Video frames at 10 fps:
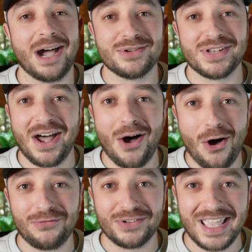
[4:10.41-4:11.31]
I was
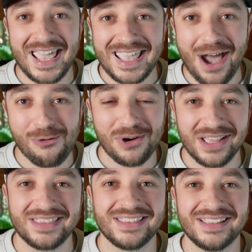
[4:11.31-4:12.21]
awful to hang out
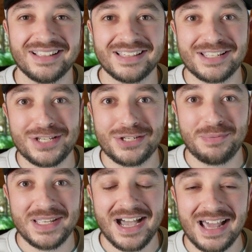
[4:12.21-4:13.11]
with. Let's
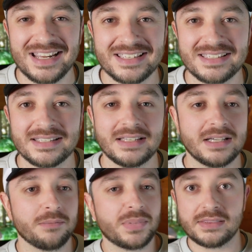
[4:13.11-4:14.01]
just be honest.
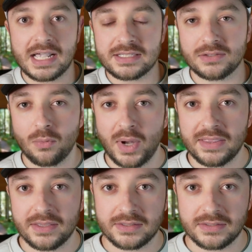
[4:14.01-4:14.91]
But that's the
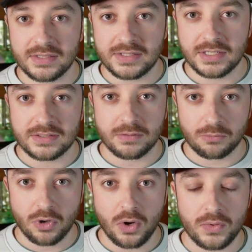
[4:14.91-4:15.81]
way the
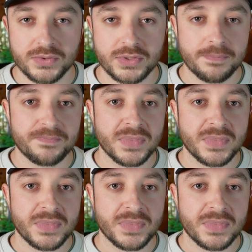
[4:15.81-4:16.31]
system rolls.